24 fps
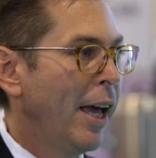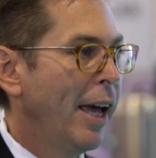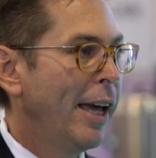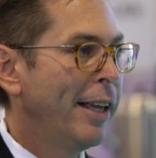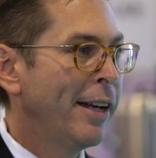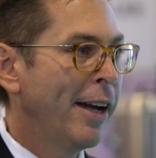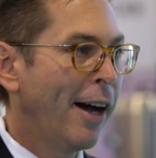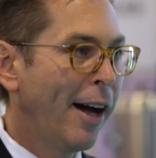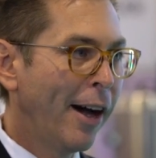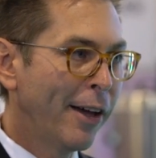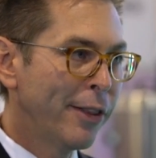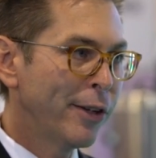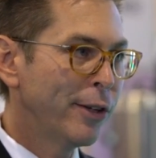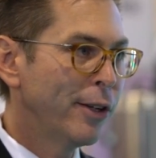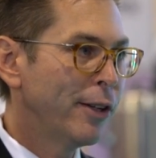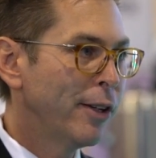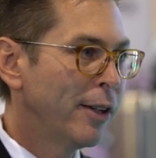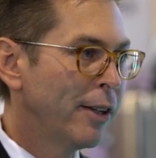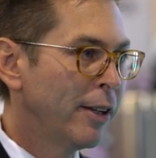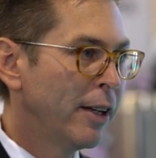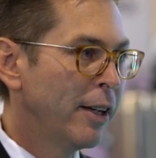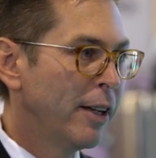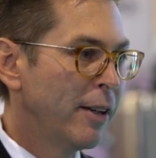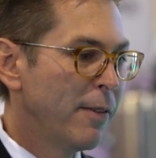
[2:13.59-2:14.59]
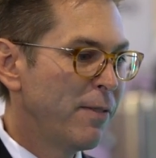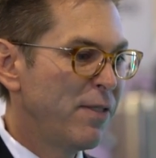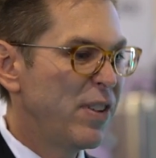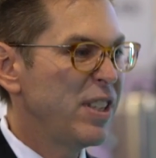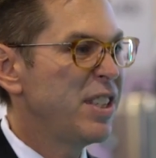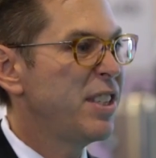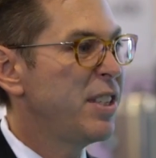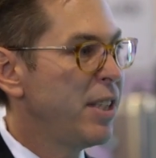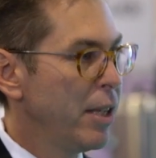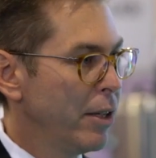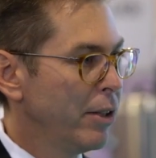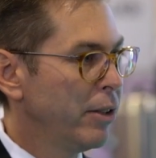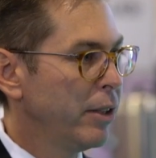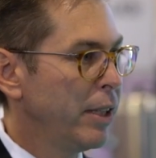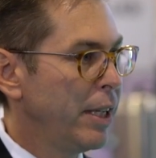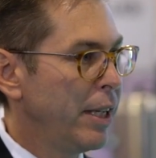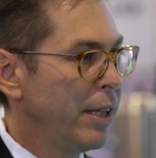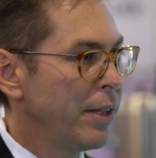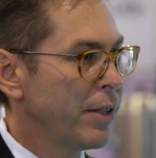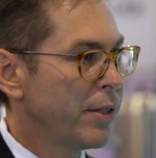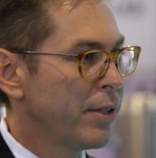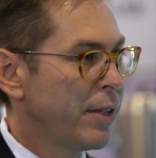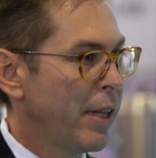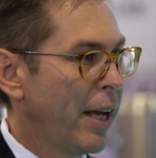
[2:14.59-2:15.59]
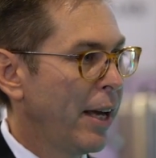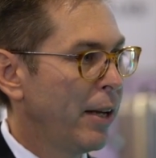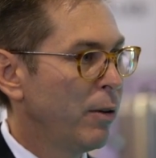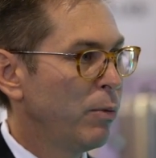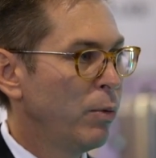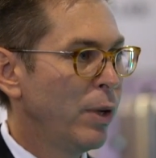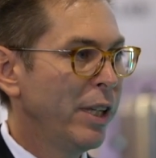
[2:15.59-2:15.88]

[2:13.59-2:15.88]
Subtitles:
and other facilities that